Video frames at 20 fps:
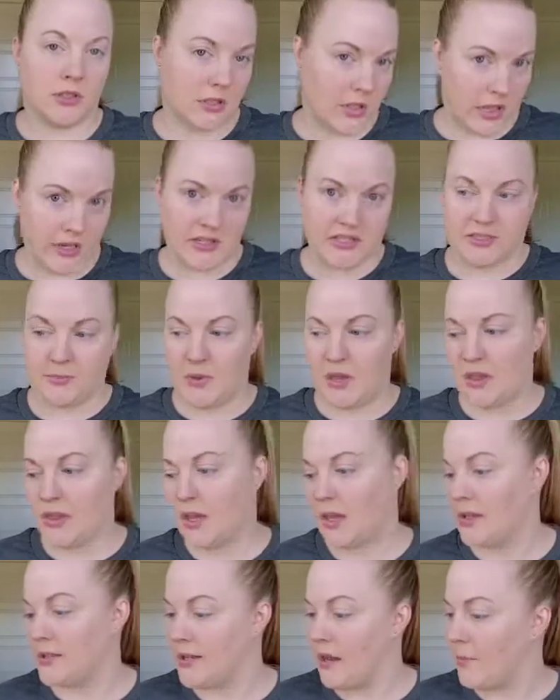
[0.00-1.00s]
kind of speed
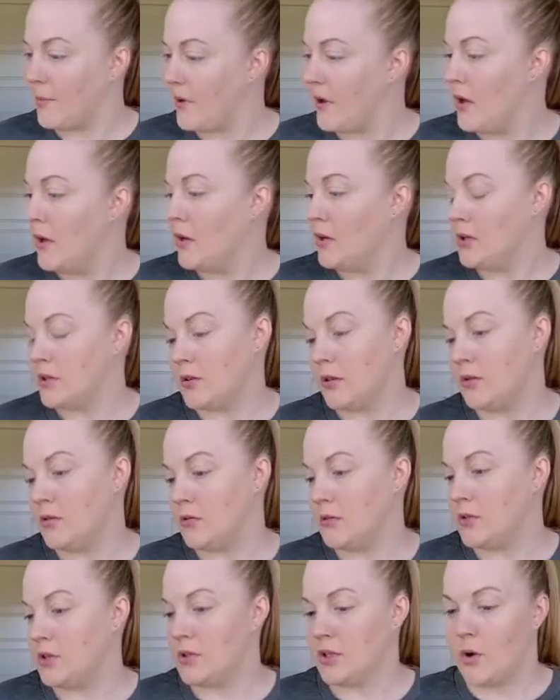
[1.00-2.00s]
things up. So
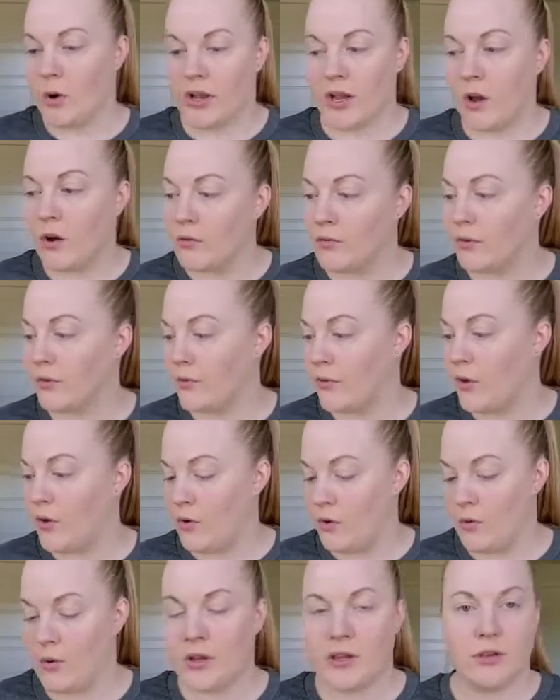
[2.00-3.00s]
just a quick
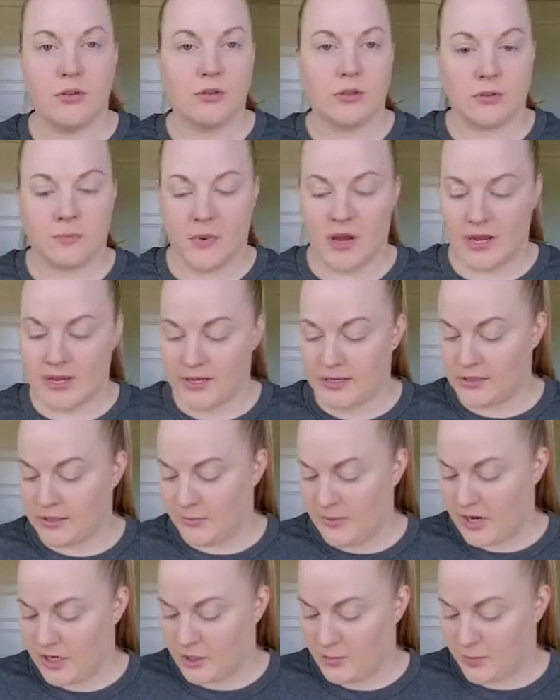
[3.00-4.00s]
overview, I used my
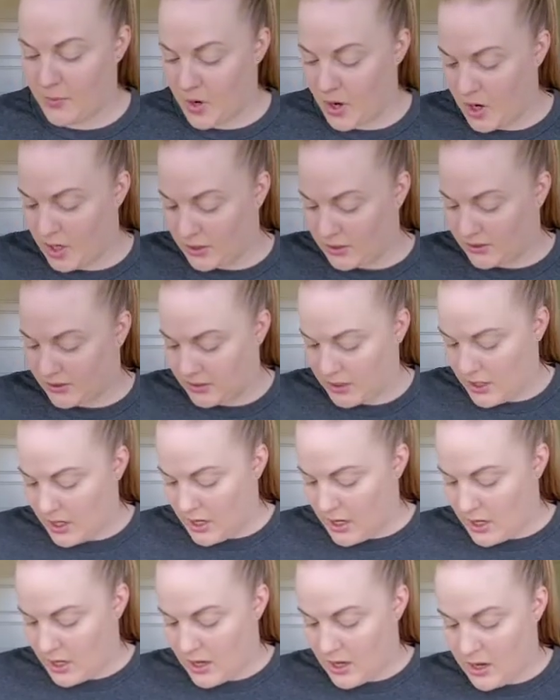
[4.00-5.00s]
Smashbox
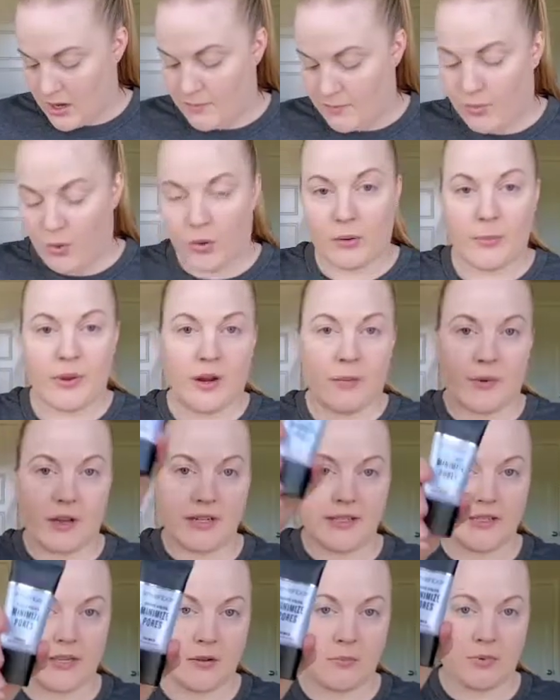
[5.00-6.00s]
Pore
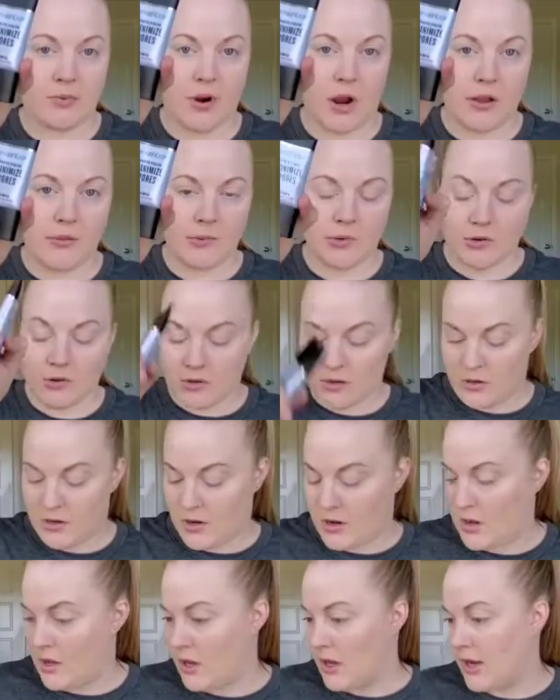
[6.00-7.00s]
Minimizing Primer.
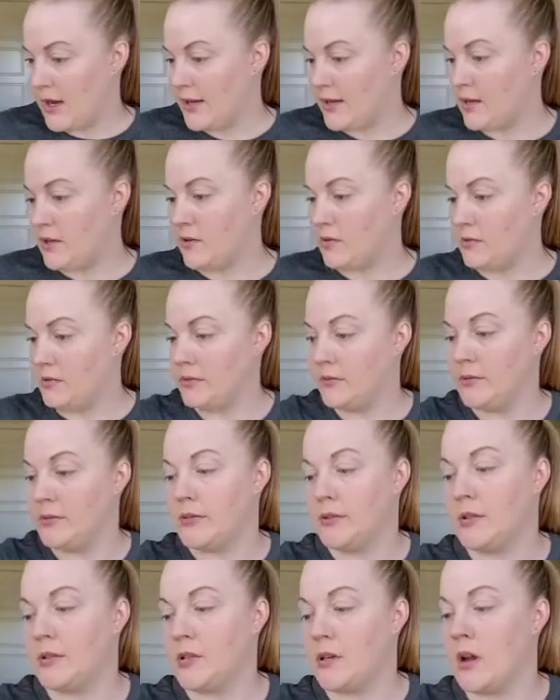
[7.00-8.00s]
I
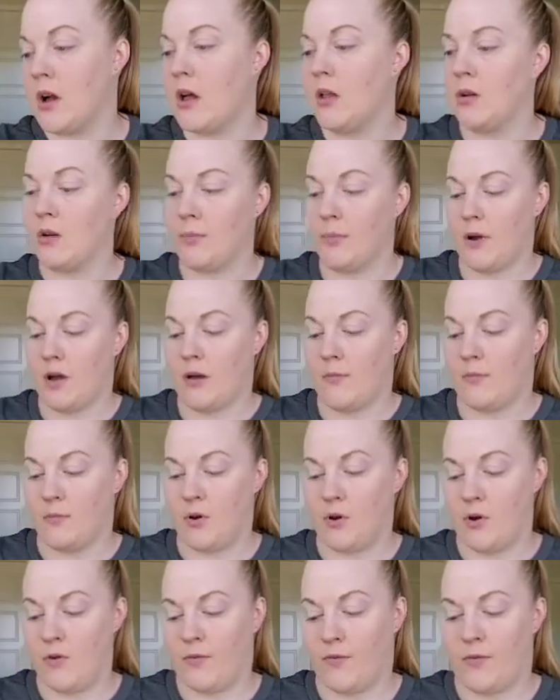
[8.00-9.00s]
used Colourpop
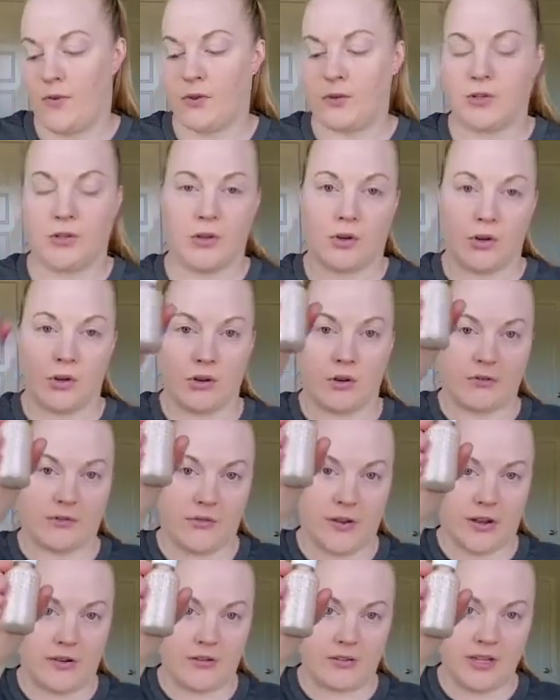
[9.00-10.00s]
No Filter
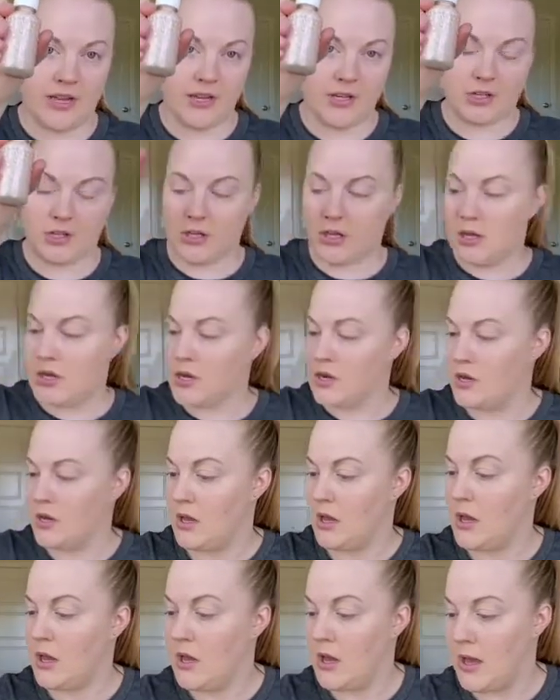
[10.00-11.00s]
Foundation,
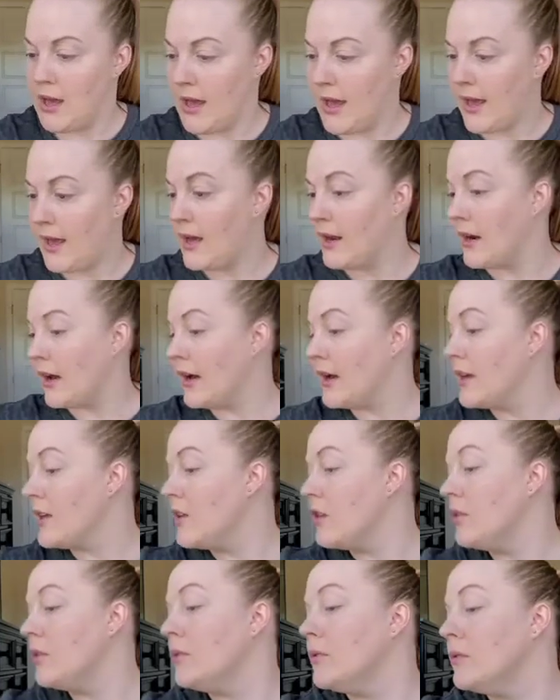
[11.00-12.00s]
and I
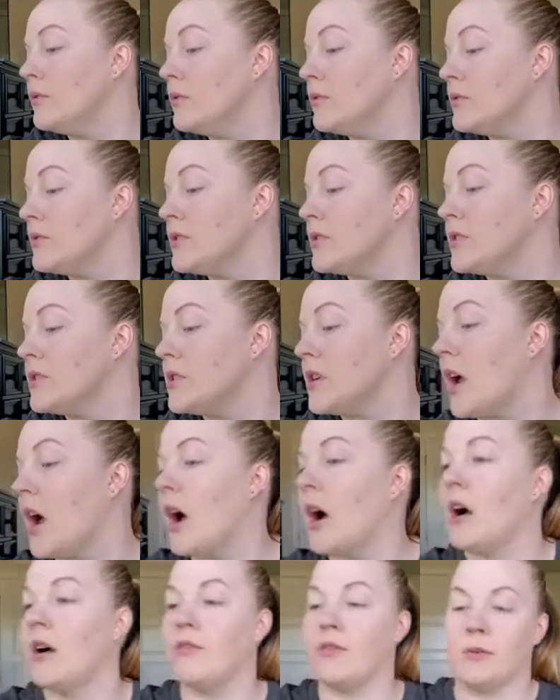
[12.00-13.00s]
used,
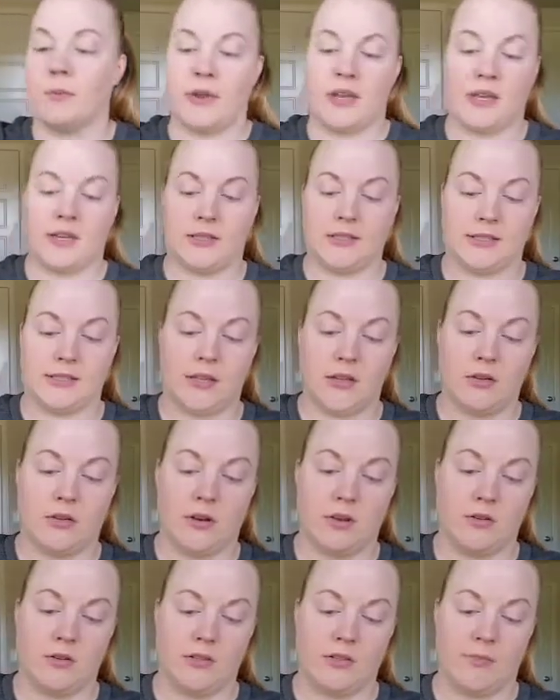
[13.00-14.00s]
for my concealer, I
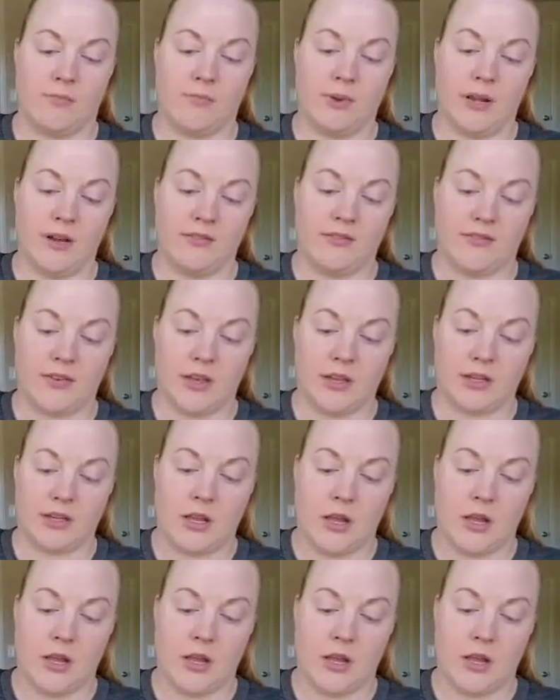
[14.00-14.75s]
used the Benefit